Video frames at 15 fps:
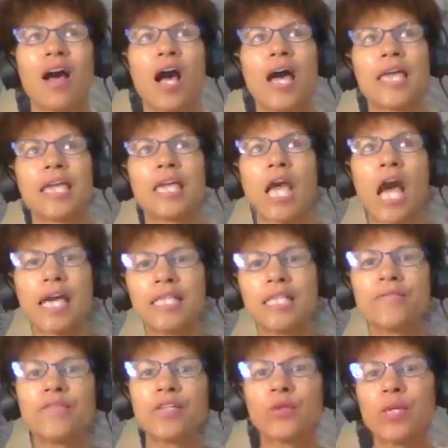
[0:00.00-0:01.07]
i kind
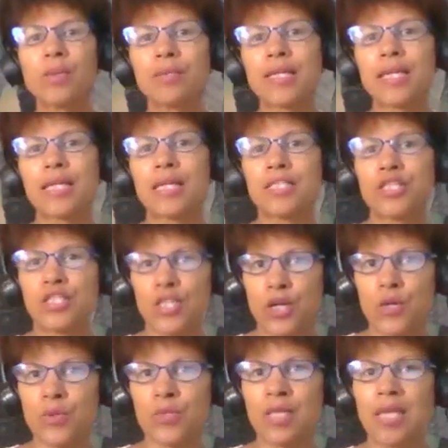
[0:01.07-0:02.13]
of agree with that and i
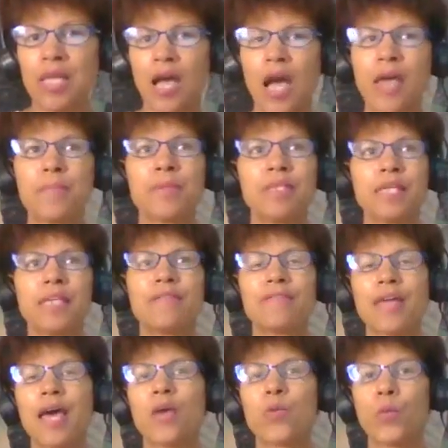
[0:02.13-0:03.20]
don't i believe
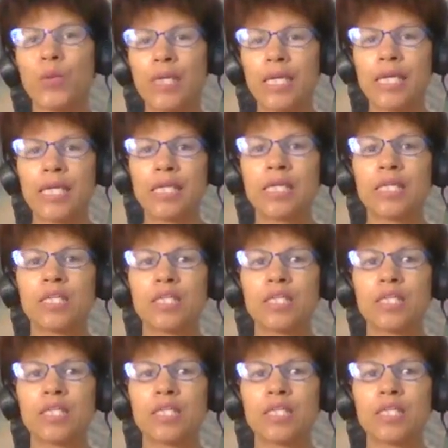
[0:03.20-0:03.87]
that we